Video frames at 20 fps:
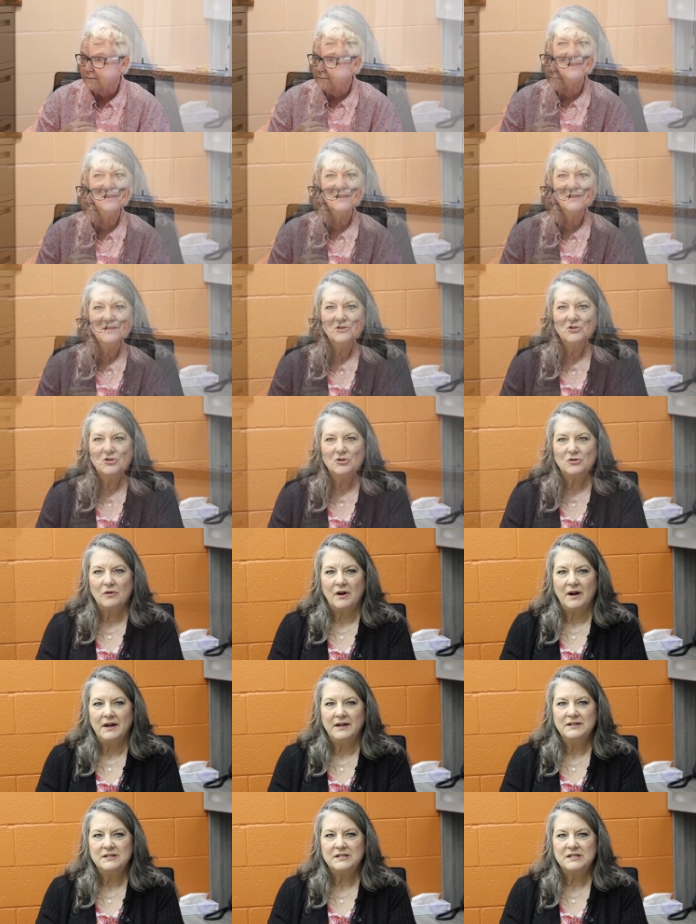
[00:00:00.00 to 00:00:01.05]
I think
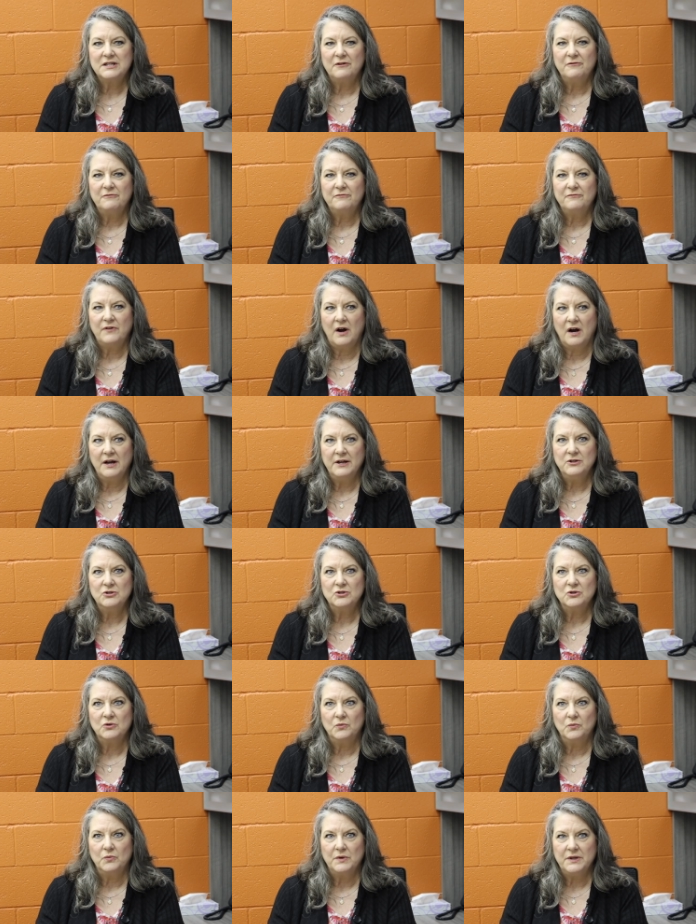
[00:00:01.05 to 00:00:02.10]
trying to find
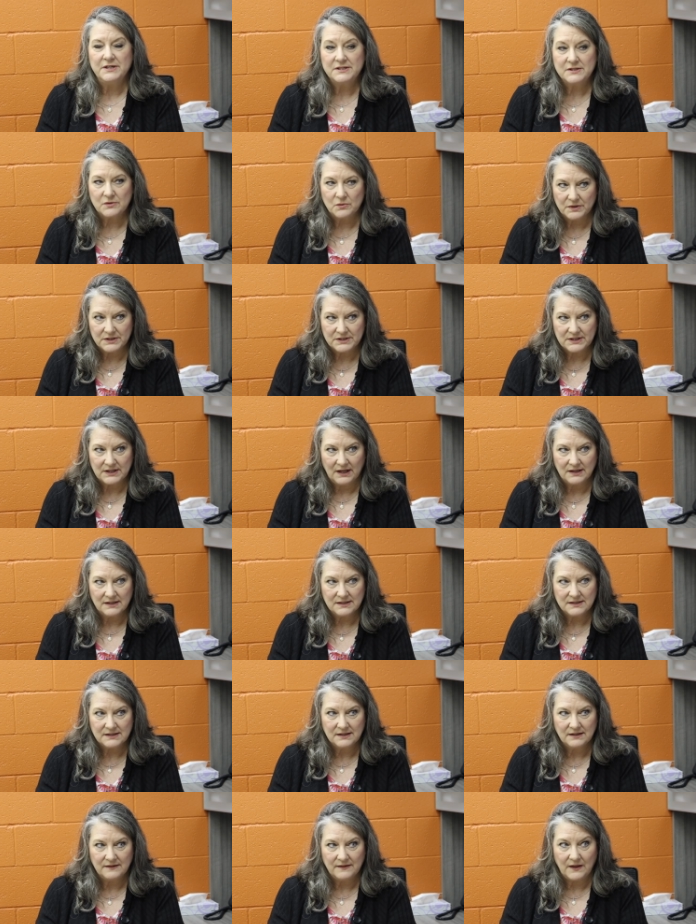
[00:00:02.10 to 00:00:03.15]
your
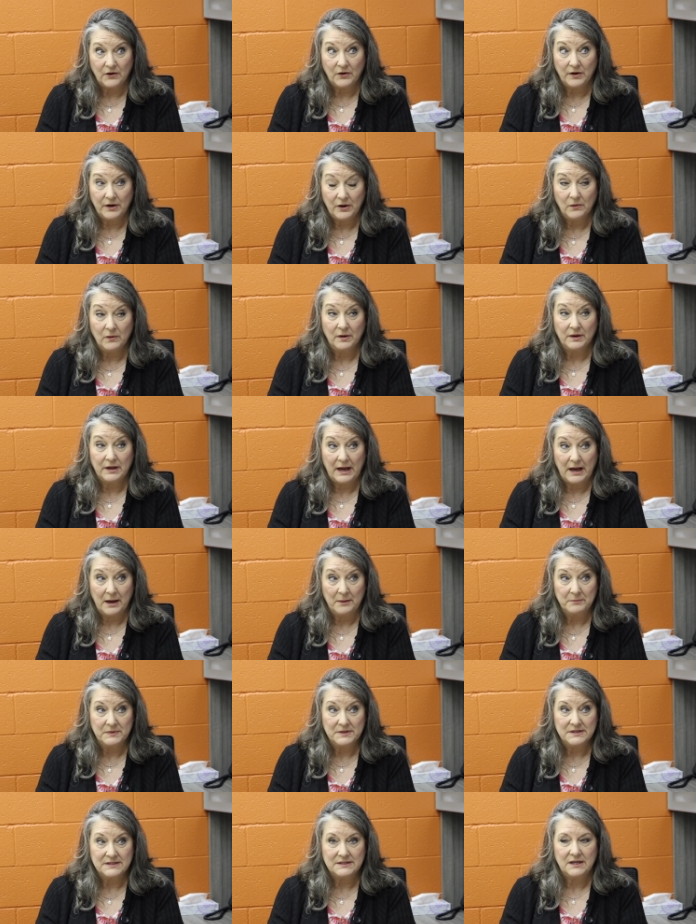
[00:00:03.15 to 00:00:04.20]
resources that are here on
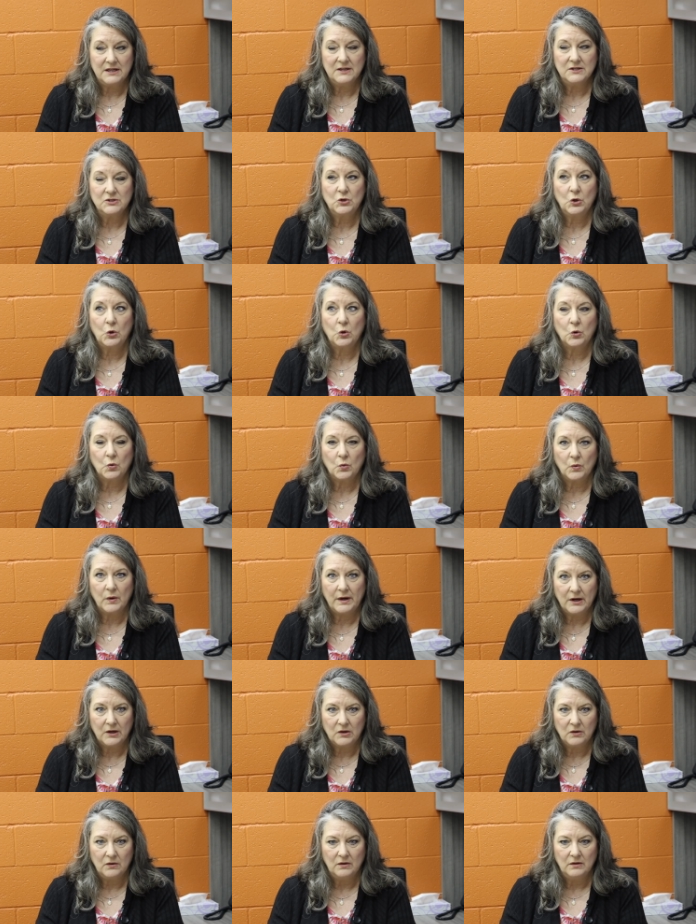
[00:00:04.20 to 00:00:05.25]
campus is
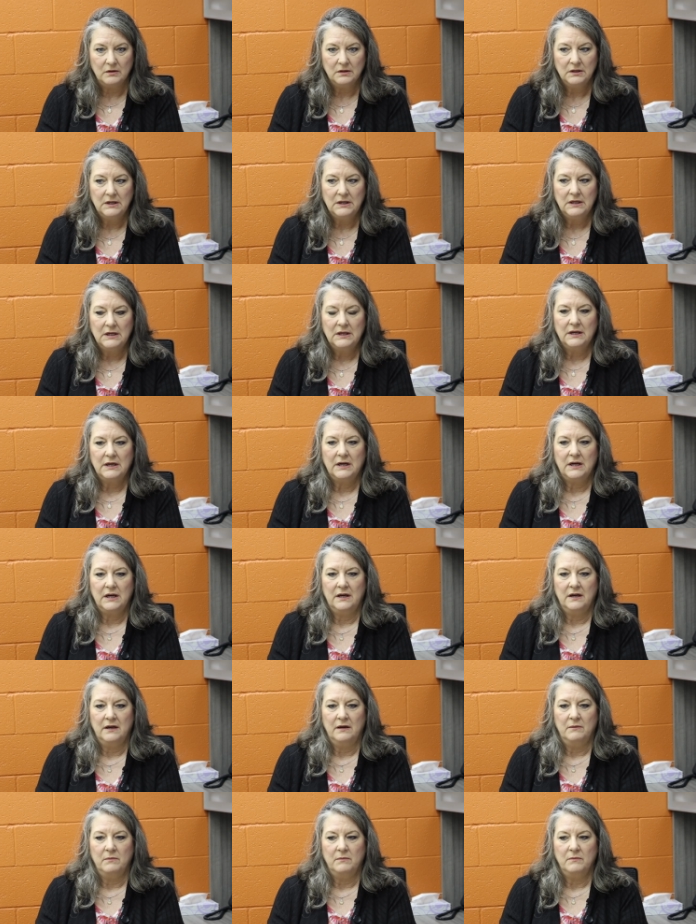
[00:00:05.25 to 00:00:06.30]
critical.
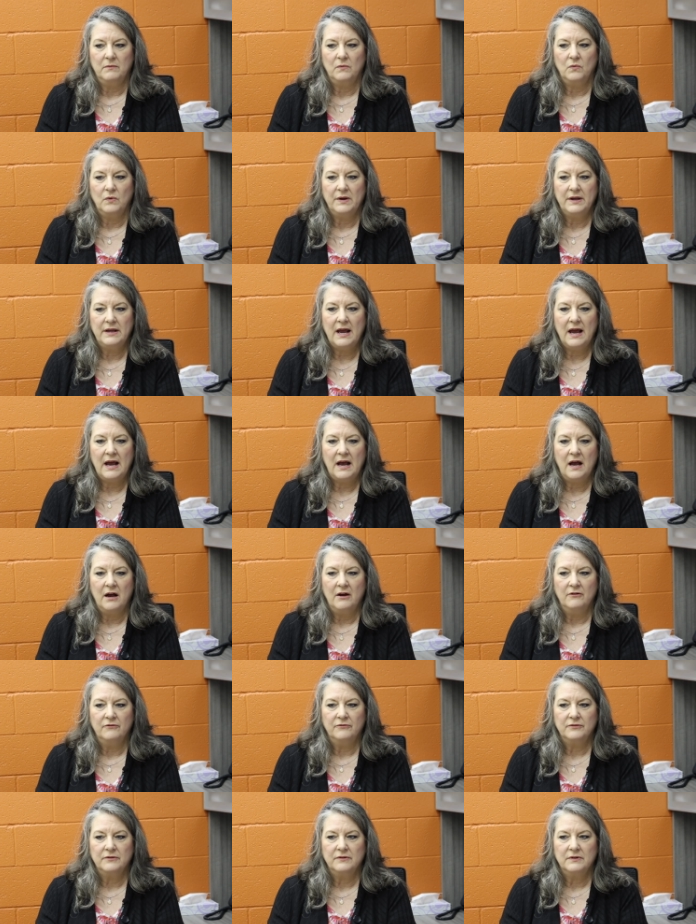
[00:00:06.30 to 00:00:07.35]
We
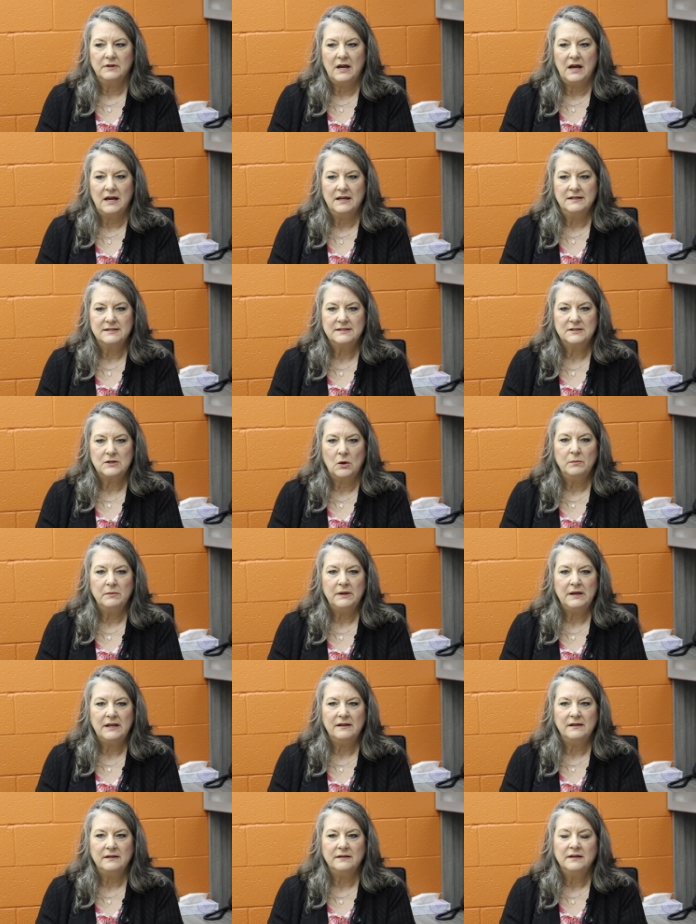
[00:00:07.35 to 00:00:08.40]
have had so
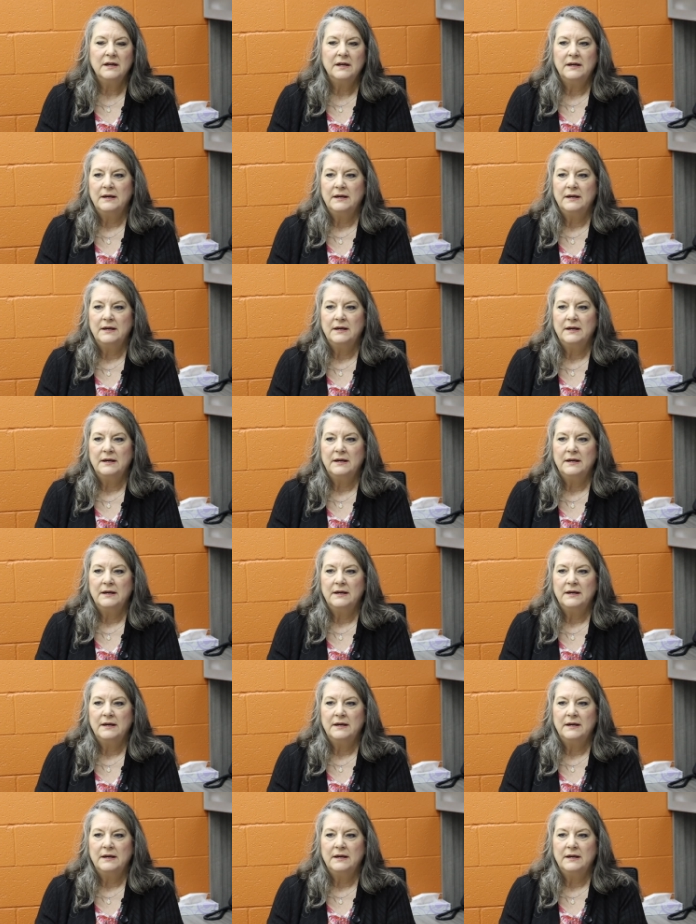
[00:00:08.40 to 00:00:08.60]
many